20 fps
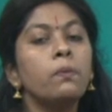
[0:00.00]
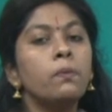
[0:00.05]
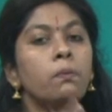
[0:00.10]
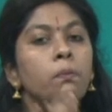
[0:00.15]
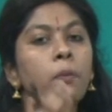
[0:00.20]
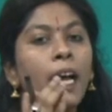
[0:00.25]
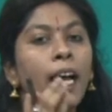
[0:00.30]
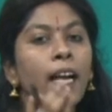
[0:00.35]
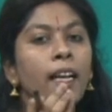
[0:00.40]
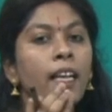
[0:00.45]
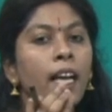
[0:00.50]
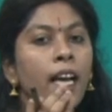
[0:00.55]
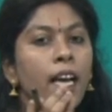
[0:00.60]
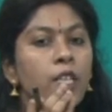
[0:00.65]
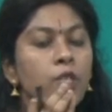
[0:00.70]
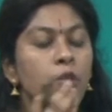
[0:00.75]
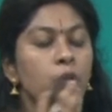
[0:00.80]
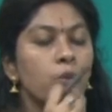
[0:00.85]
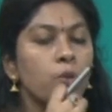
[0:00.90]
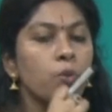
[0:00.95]
man
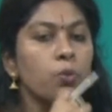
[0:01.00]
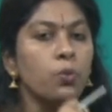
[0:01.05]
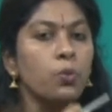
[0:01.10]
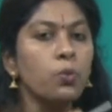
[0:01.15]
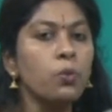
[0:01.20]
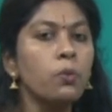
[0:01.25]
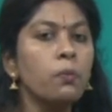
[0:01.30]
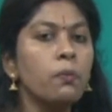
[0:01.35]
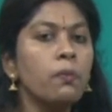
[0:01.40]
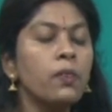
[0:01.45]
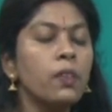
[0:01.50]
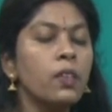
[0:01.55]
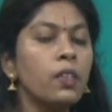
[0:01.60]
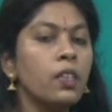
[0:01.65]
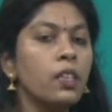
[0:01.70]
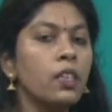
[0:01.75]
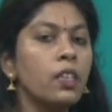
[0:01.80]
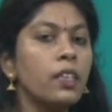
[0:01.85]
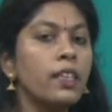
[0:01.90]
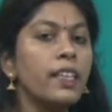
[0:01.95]
has to
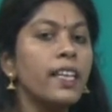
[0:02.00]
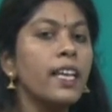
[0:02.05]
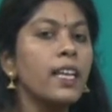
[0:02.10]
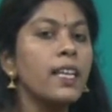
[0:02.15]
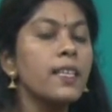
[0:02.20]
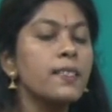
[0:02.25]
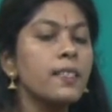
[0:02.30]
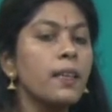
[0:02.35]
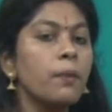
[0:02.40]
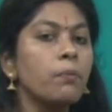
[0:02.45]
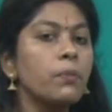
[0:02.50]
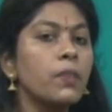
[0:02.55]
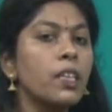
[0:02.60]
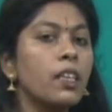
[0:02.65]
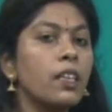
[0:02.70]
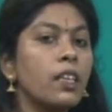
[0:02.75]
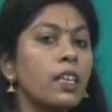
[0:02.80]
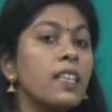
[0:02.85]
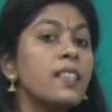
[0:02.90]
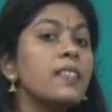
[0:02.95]
realize
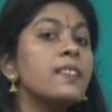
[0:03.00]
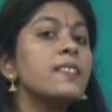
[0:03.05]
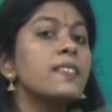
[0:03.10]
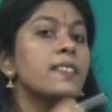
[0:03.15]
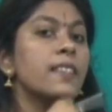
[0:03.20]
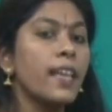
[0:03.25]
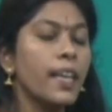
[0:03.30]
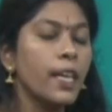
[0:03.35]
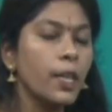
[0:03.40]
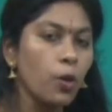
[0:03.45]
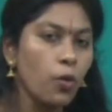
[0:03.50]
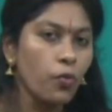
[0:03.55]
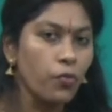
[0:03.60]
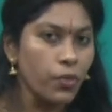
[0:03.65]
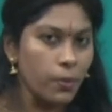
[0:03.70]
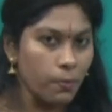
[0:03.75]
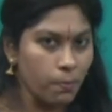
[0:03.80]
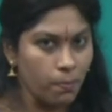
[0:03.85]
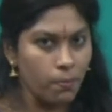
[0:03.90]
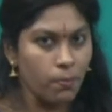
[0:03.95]
something inside of
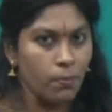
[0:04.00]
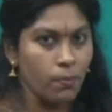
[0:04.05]
him,